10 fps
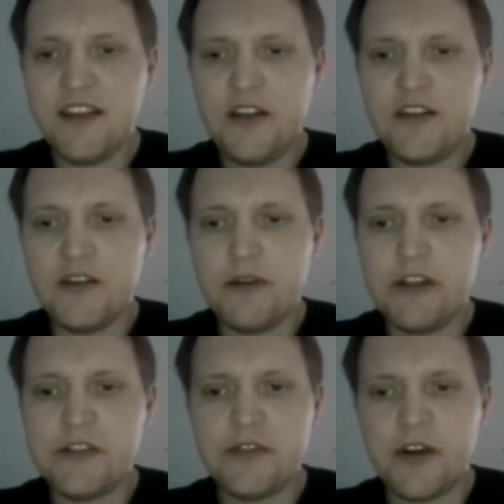
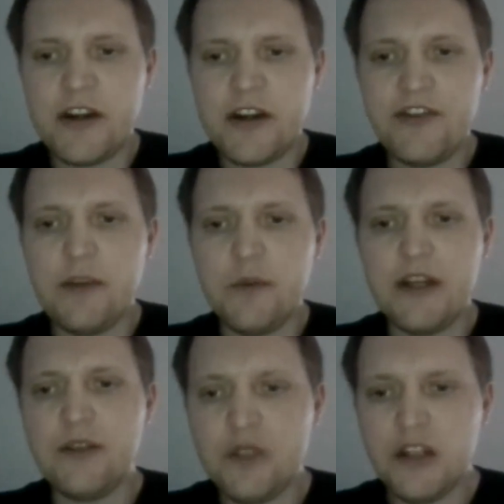situation for RFM,
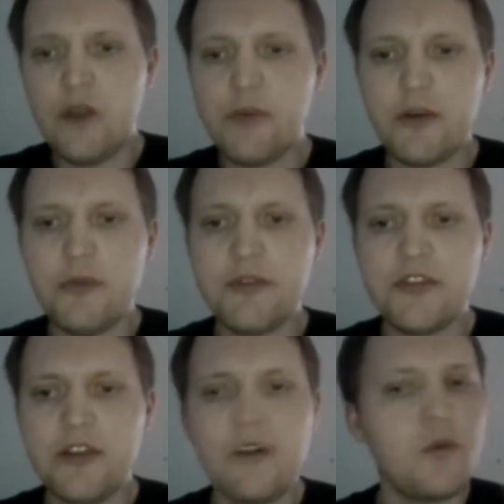and no
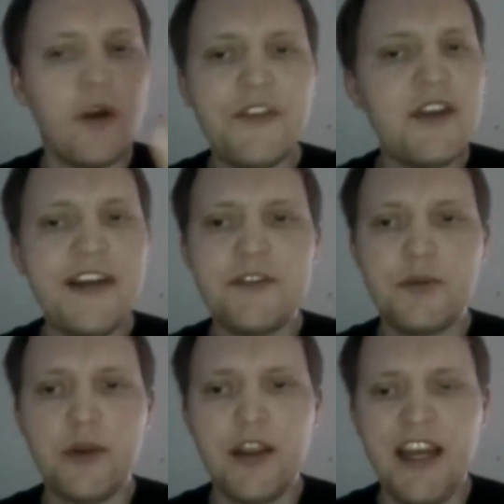problems whatsoever
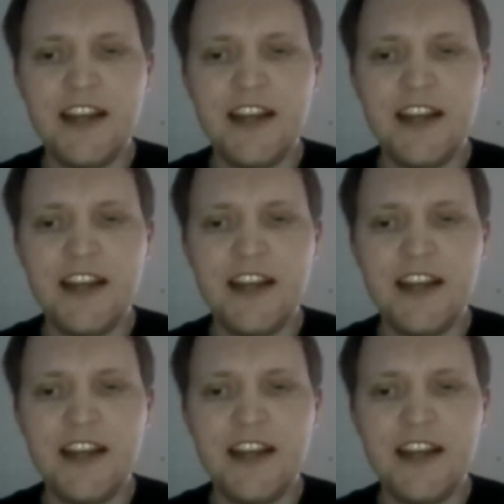with that.